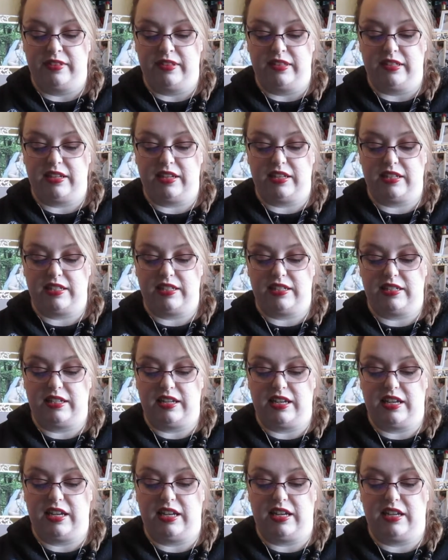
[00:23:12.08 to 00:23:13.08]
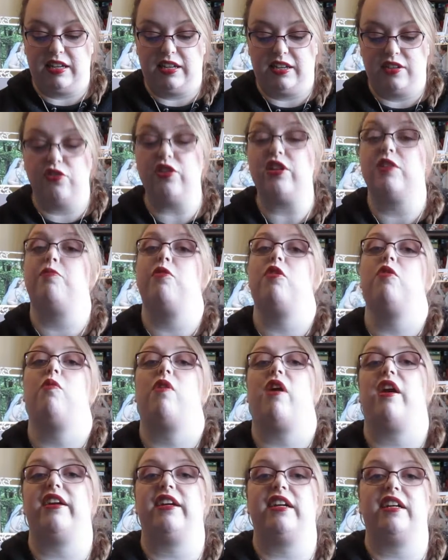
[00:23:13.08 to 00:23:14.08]
Let's see. Drink more
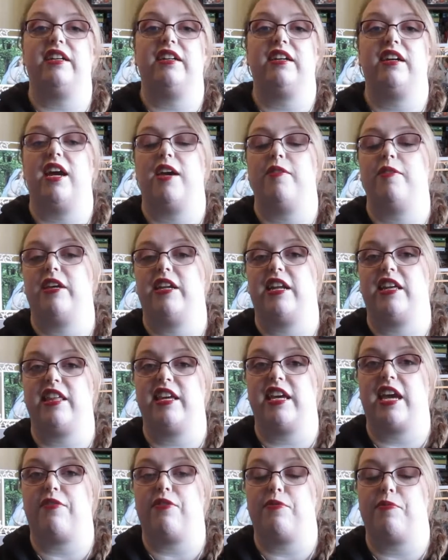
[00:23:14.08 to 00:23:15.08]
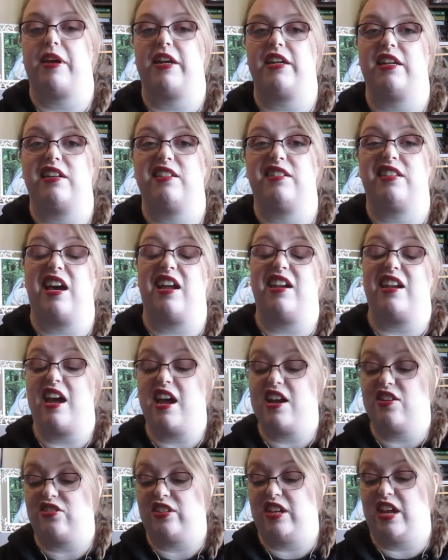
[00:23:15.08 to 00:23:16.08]
water. I mean, I think everybody does that. And I
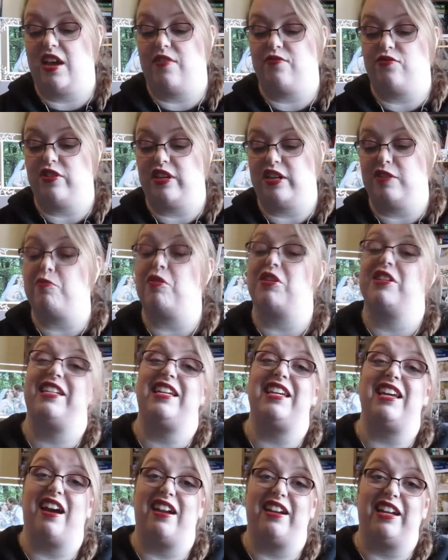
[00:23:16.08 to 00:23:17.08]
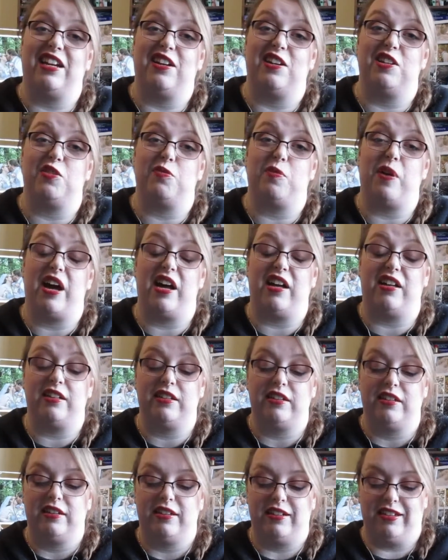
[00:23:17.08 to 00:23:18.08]
actually have drink more tea on here as well.
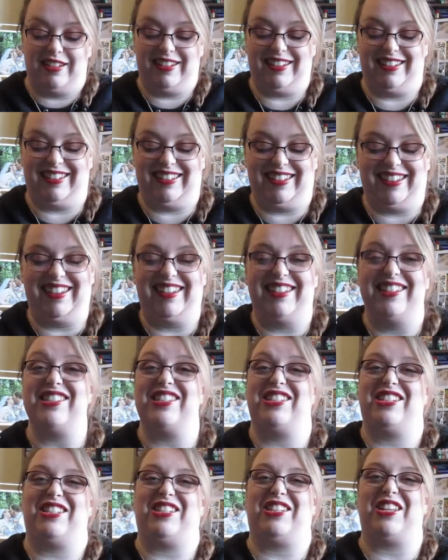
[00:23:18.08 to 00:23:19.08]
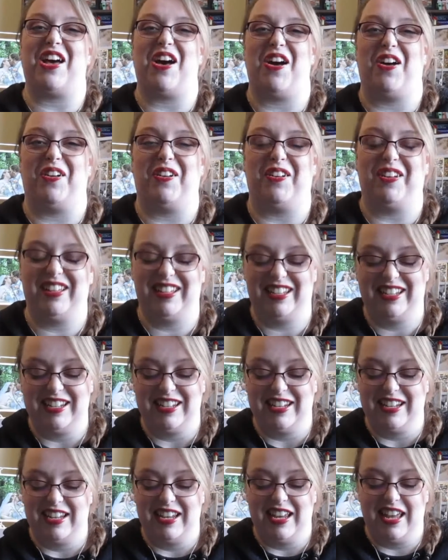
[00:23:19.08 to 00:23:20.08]
So
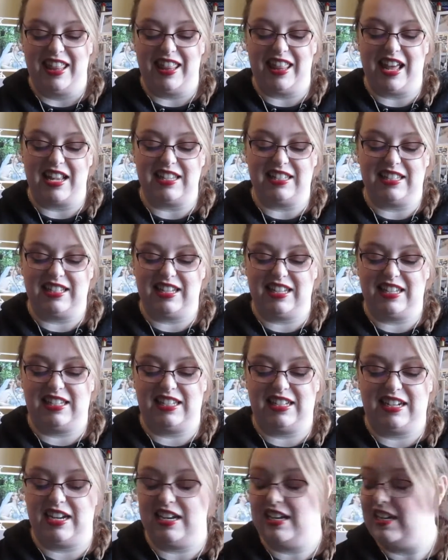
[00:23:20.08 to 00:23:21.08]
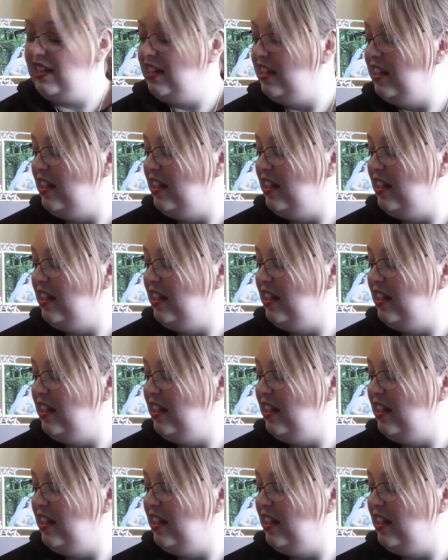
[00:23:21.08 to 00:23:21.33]
that's listed.